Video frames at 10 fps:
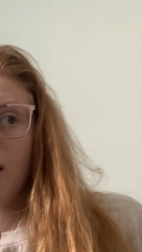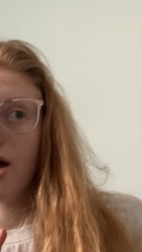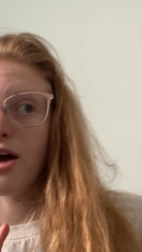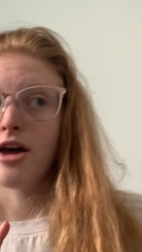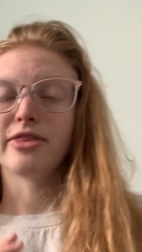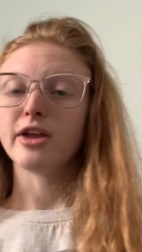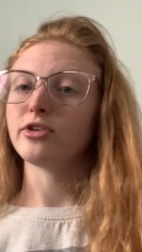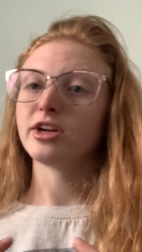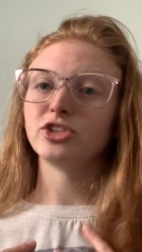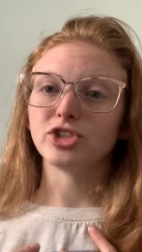And then
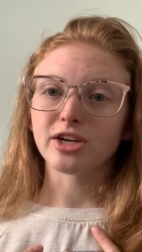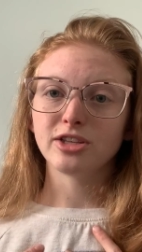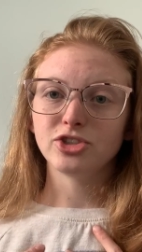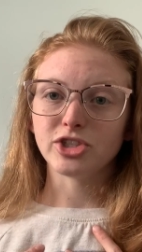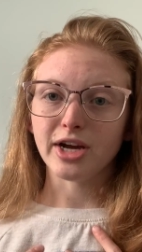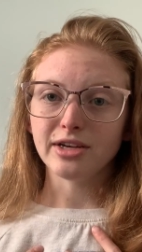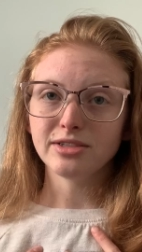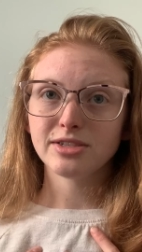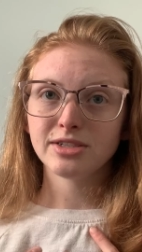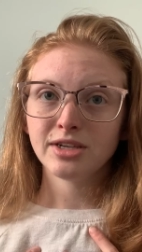you're going to check the
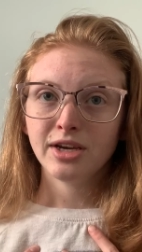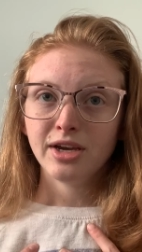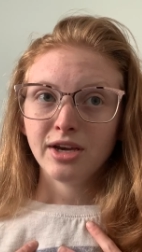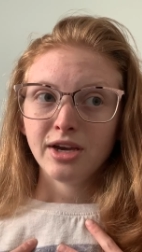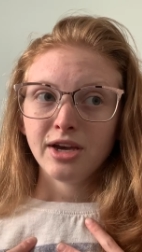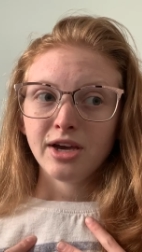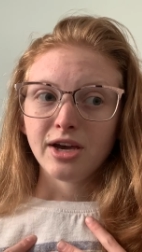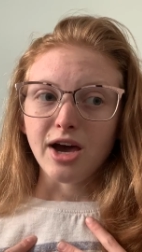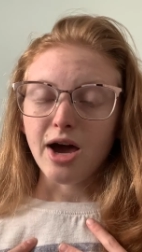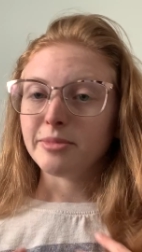chest,
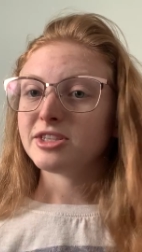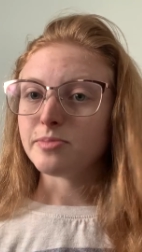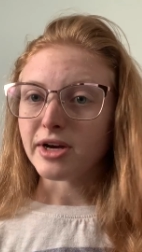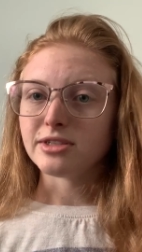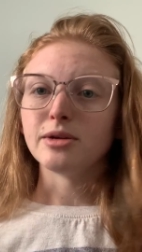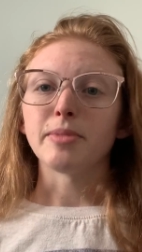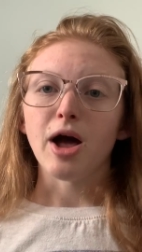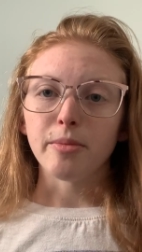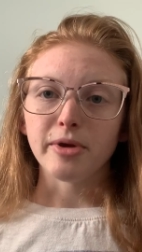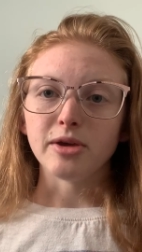inspect it,
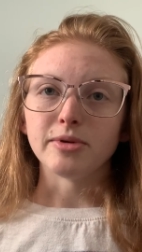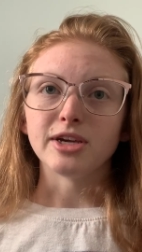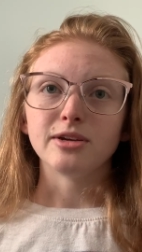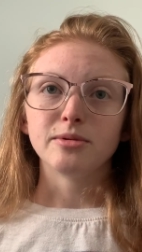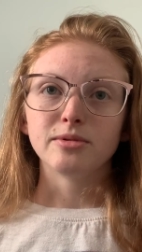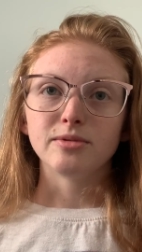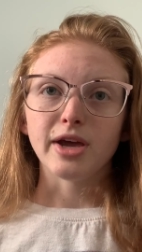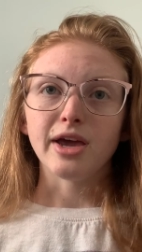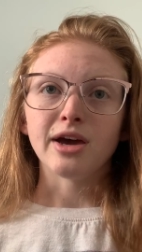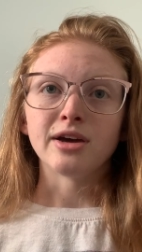palpate it,
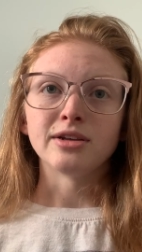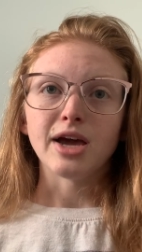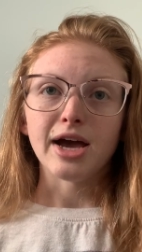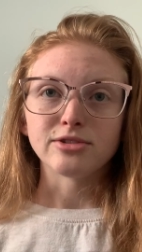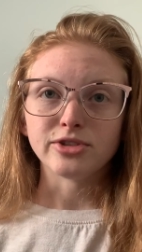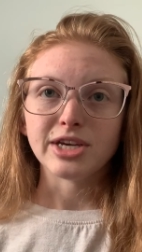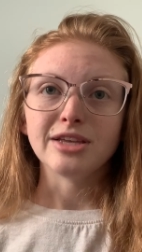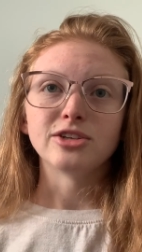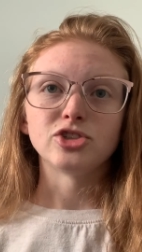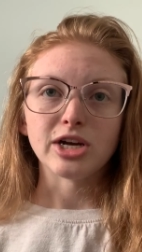and
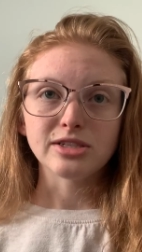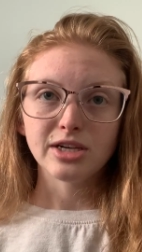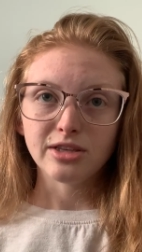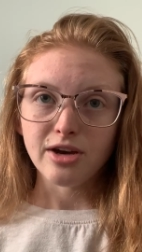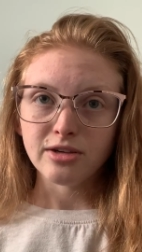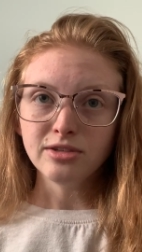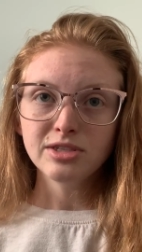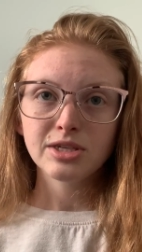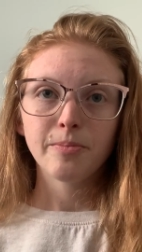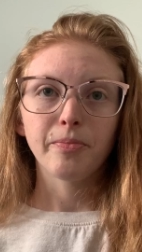auscultate the chest and
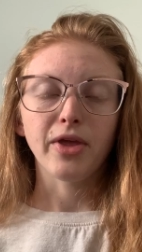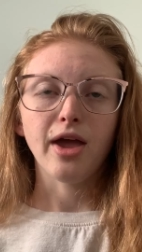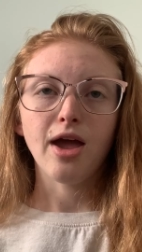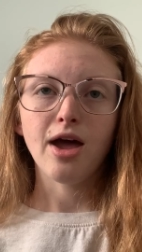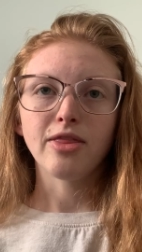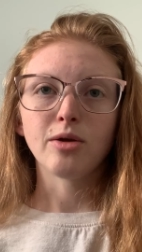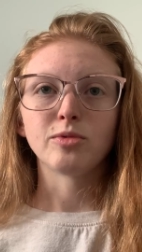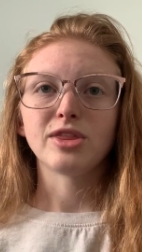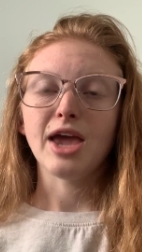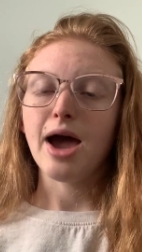lungs. And then
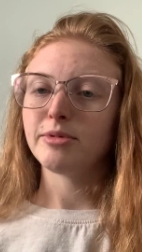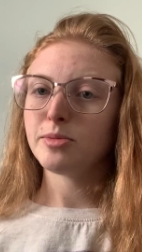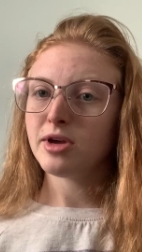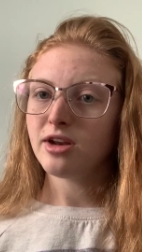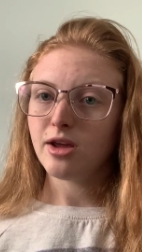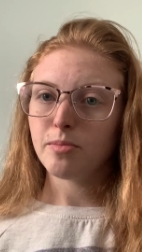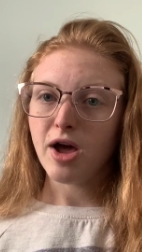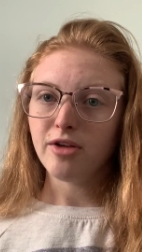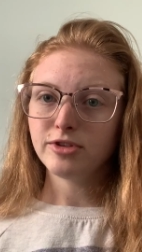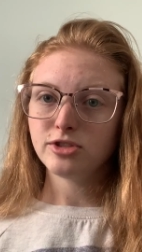with the abdomen and
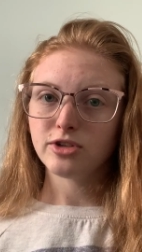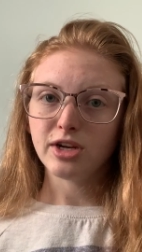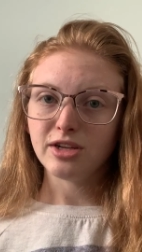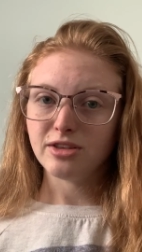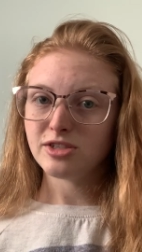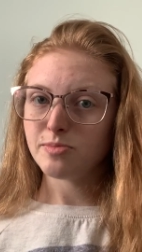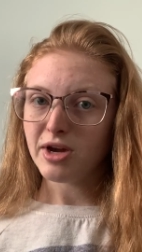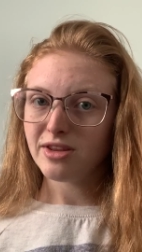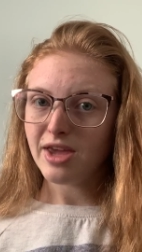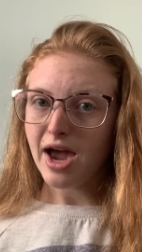pelvis, you're going to
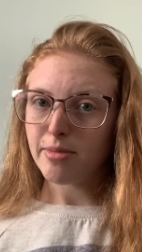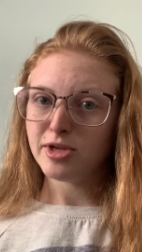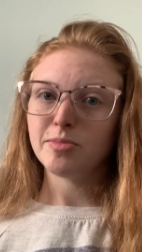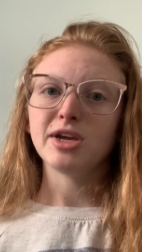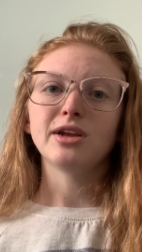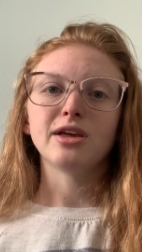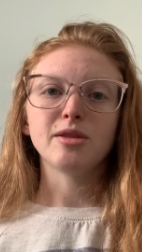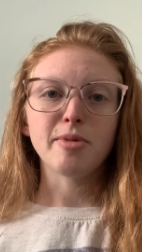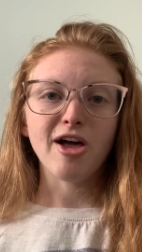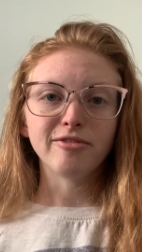inspect the abdomen and the
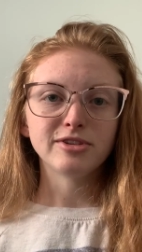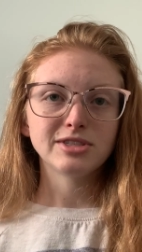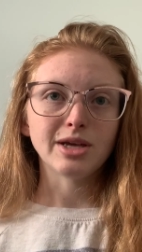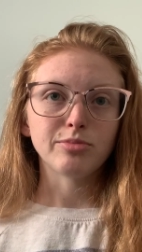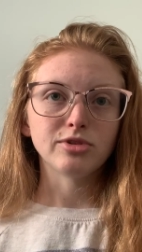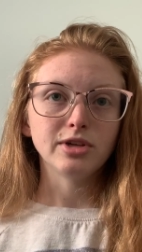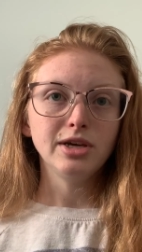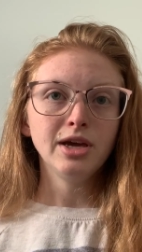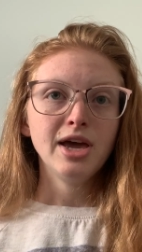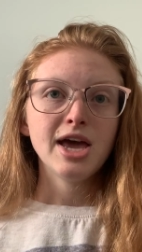pelvis separately,